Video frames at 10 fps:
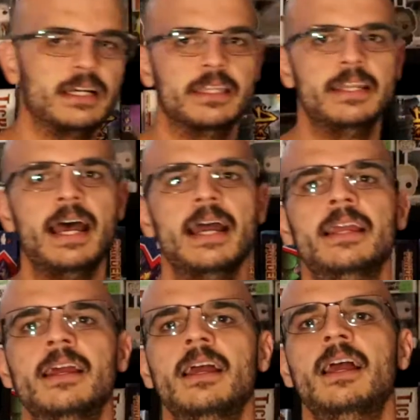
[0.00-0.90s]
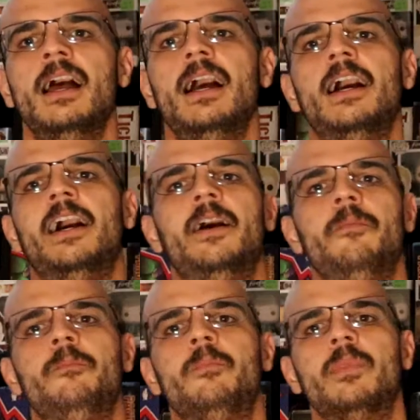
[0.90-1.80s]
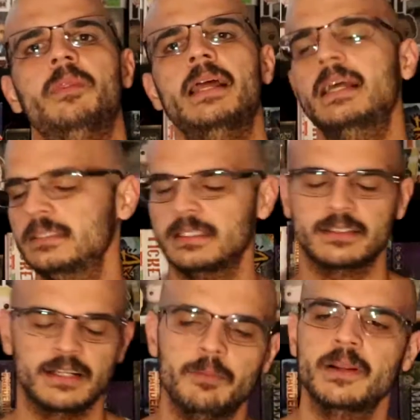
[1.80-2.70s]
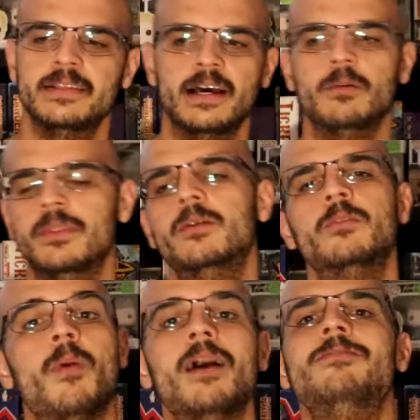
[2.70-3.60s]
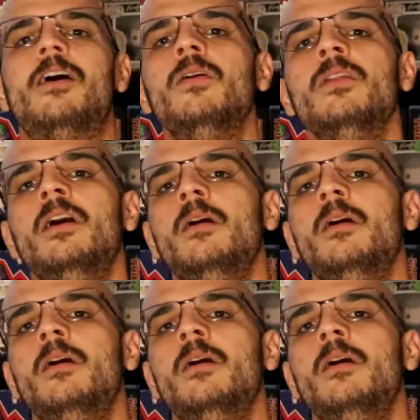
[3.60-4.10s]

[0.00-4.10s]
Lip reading: other day. And I sucked it up and I dealt with it. It was my fault.